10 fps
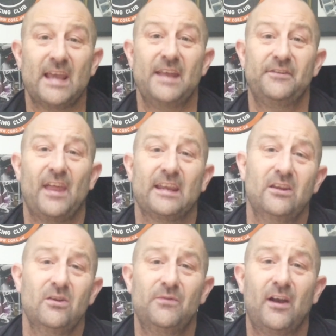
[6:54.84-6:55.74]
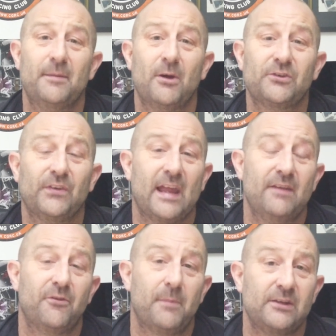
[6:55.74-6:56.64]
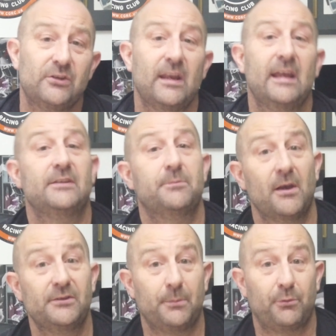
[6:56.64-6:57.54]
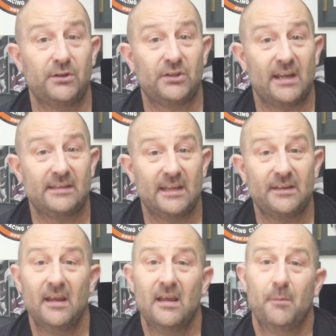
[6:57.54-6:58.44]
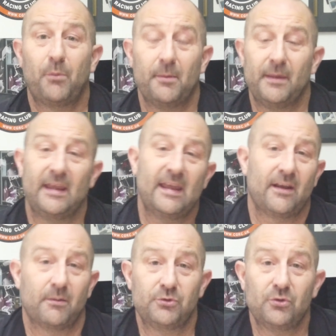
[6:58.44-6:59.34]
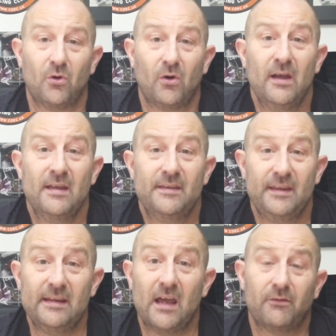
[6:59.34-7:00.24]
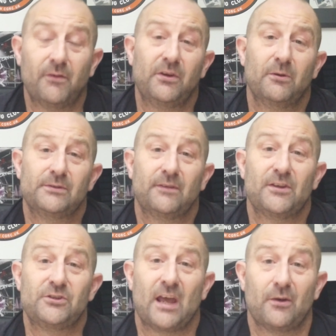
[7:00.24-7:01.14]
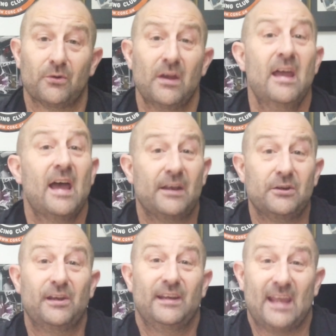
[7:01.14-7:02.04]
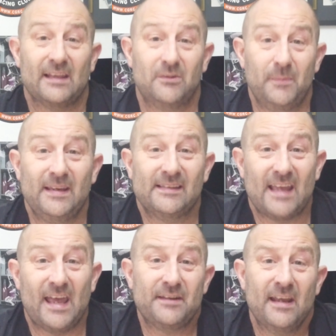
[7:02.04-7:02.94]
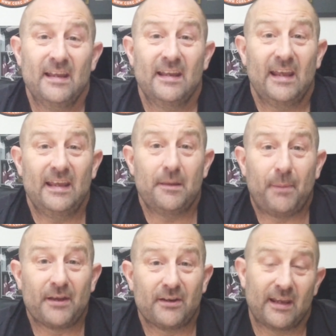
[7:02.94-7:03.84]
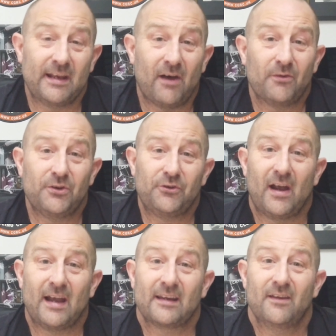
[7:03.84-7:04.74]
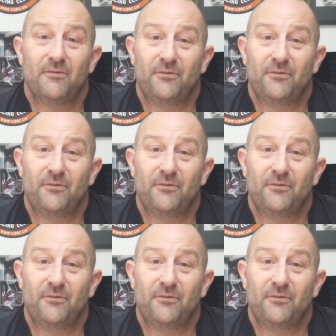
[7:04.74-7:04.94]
Zed, thank you very much for that information. It's most appreciated by me and I'm sure the other viewers of the channel. And you're going to get to meet Zed in the paddock and out on the track